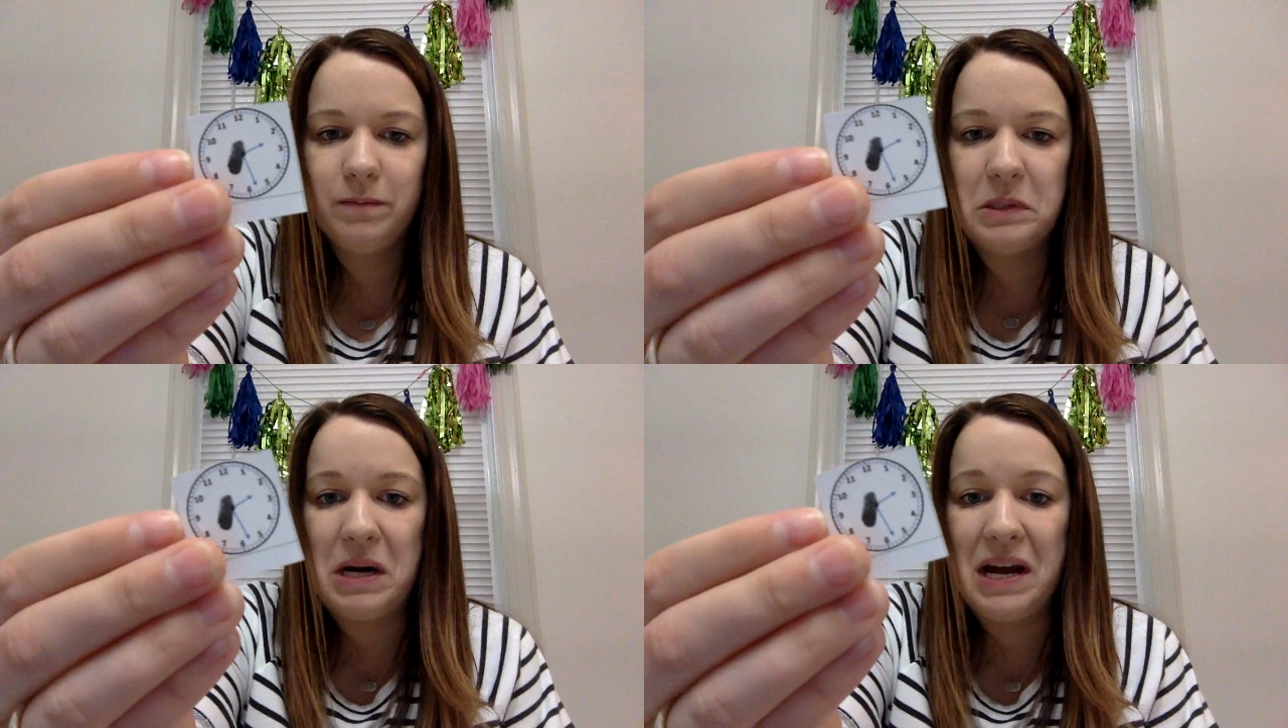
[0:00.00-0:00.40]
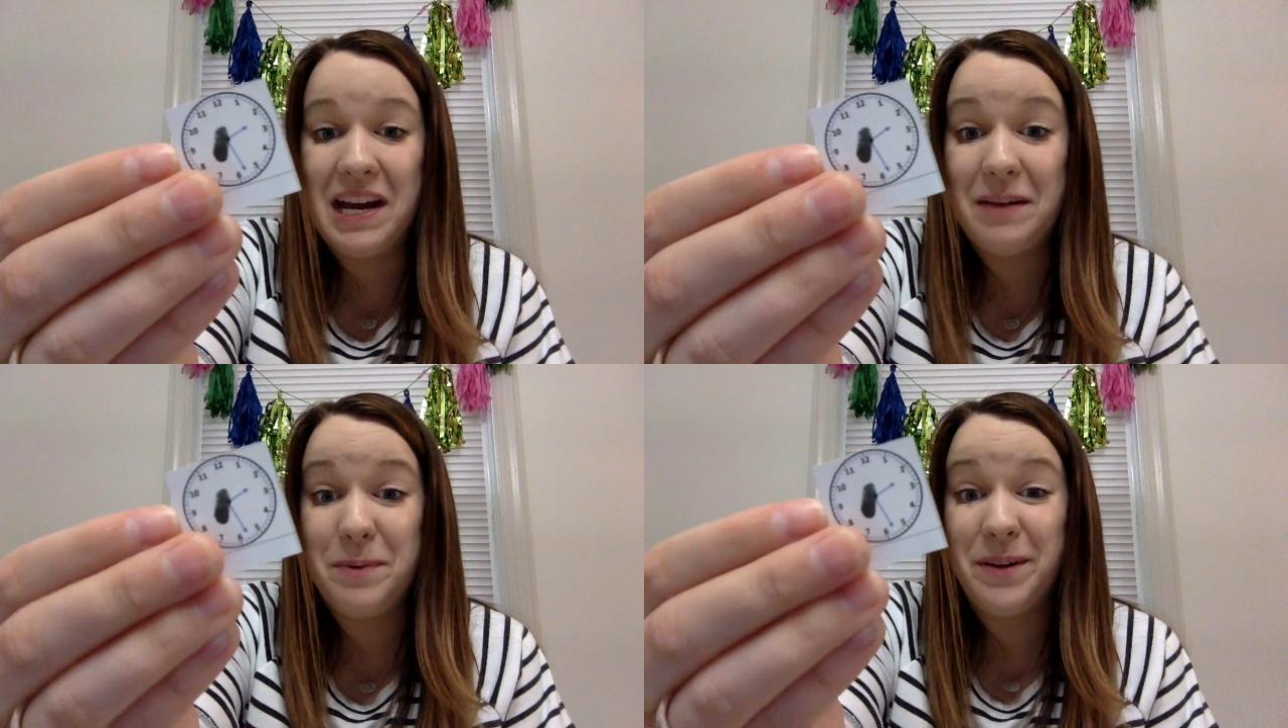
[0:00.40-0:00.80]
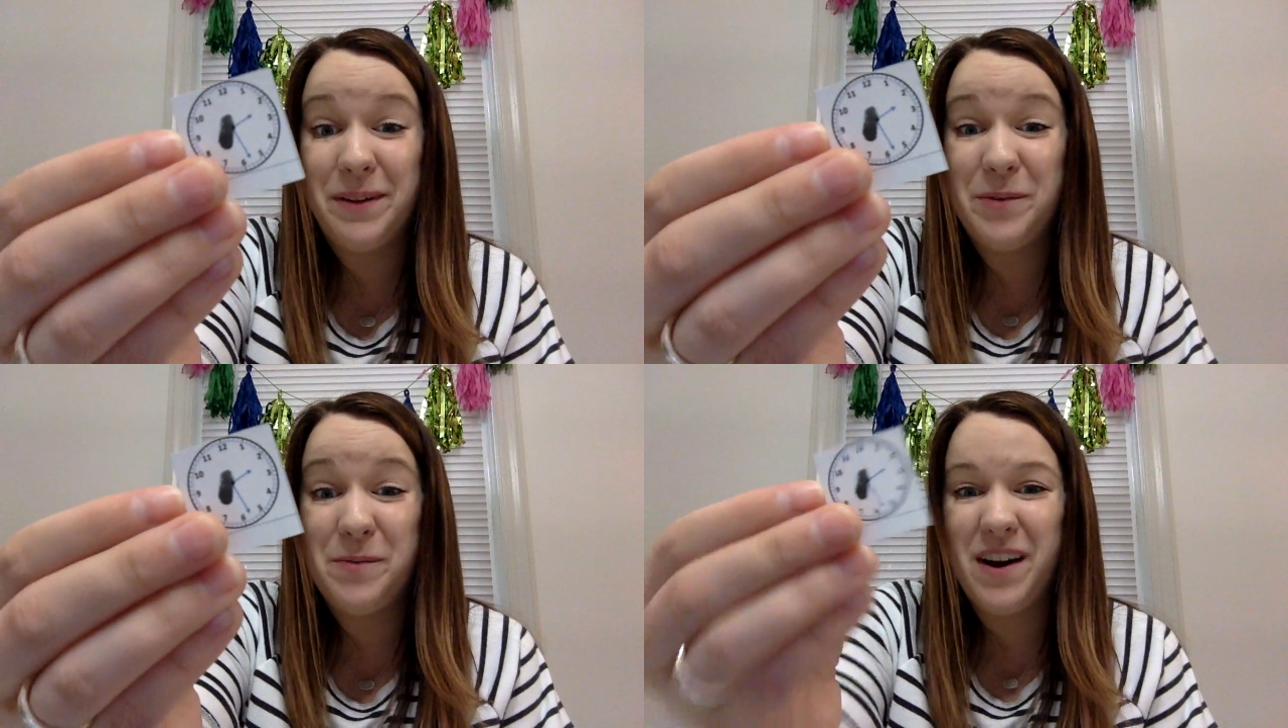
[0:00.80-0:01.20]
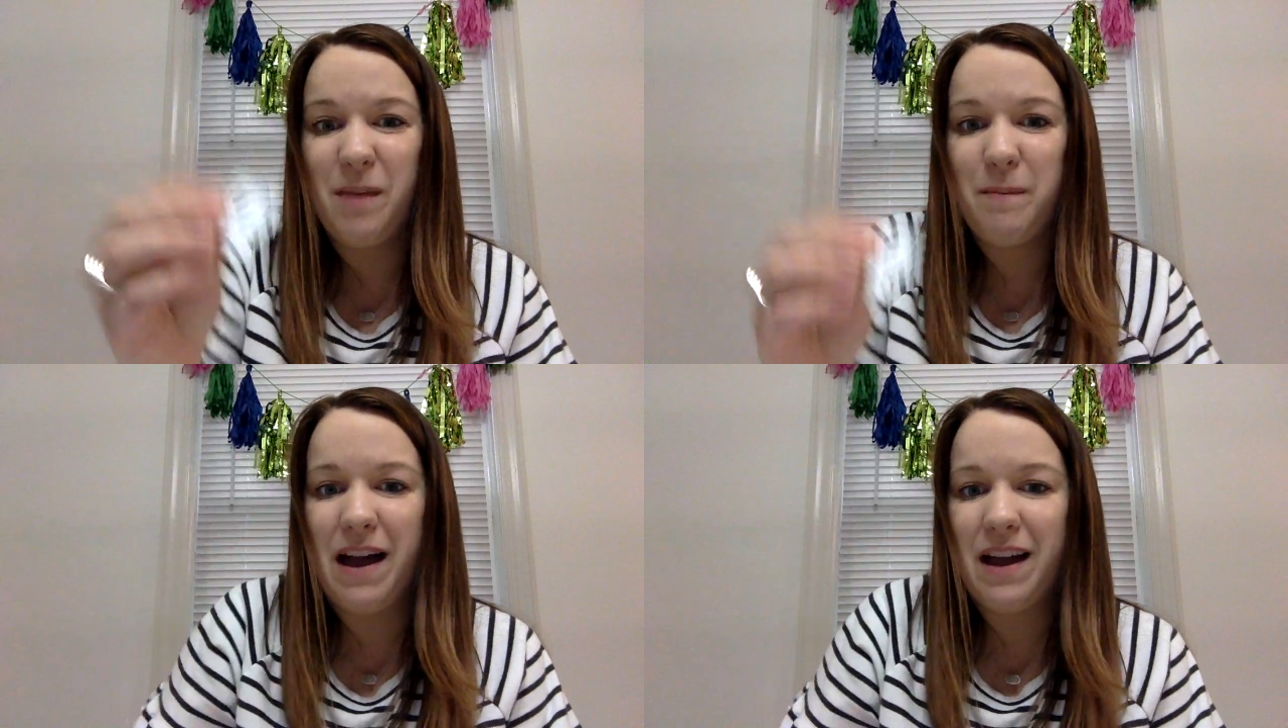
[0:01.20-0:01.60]
Sorry, I had to put a little 1 on
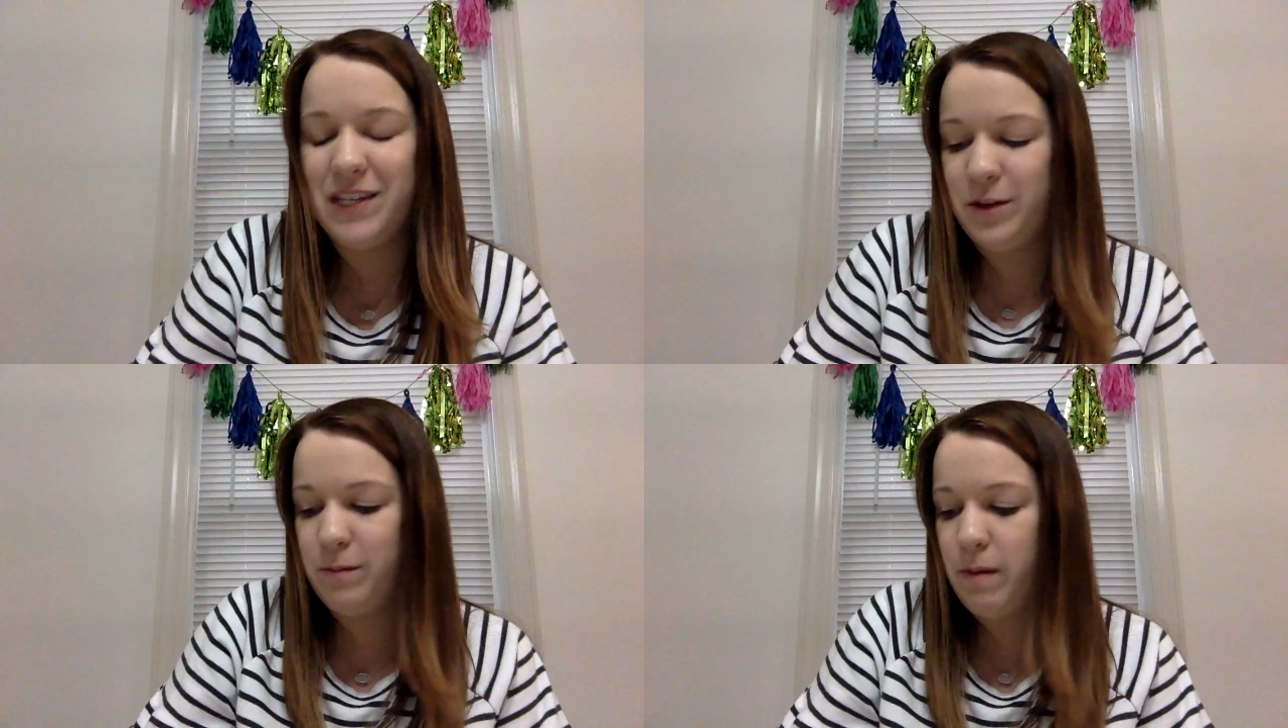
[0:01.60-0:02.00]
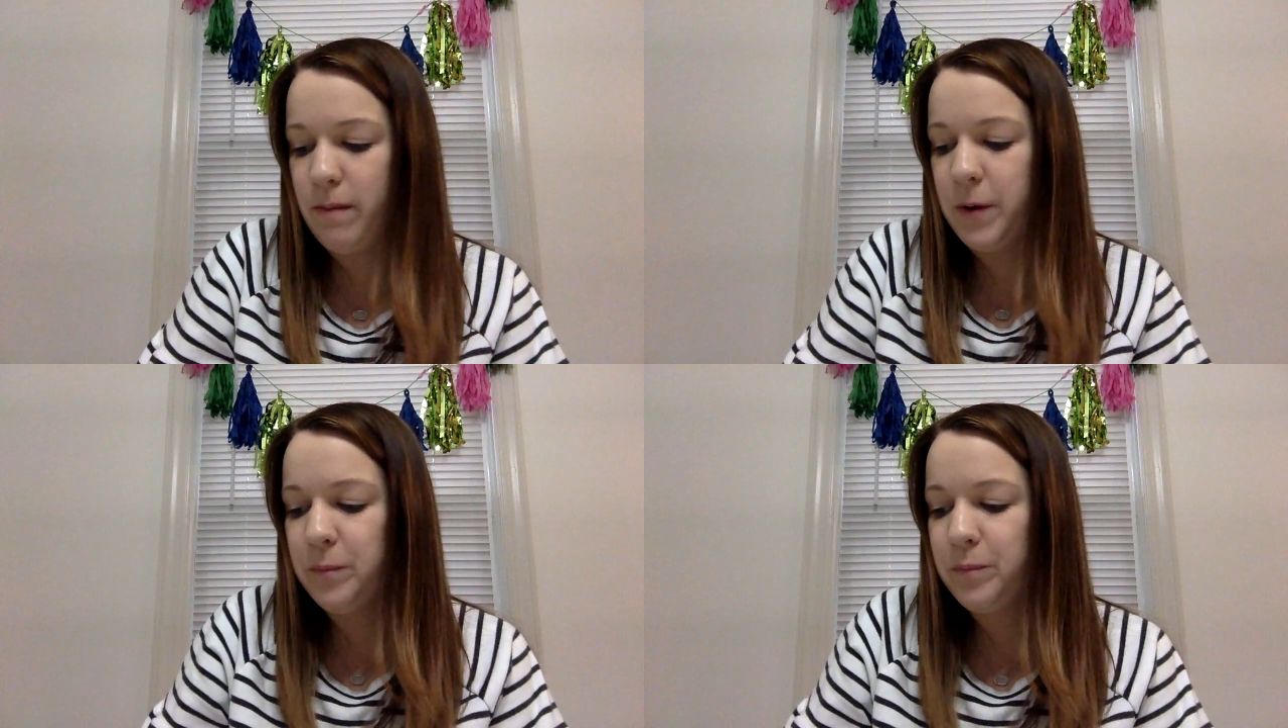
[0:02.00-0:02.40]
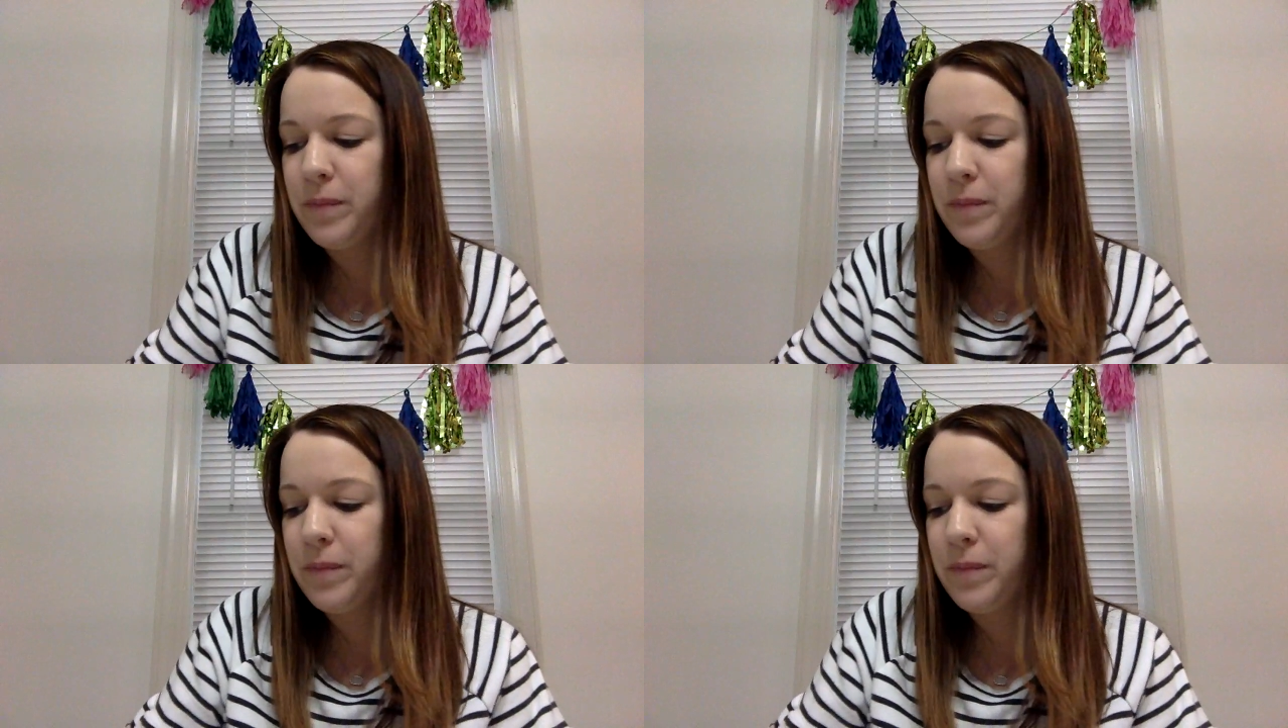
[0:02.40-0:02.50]
the back of it to remember.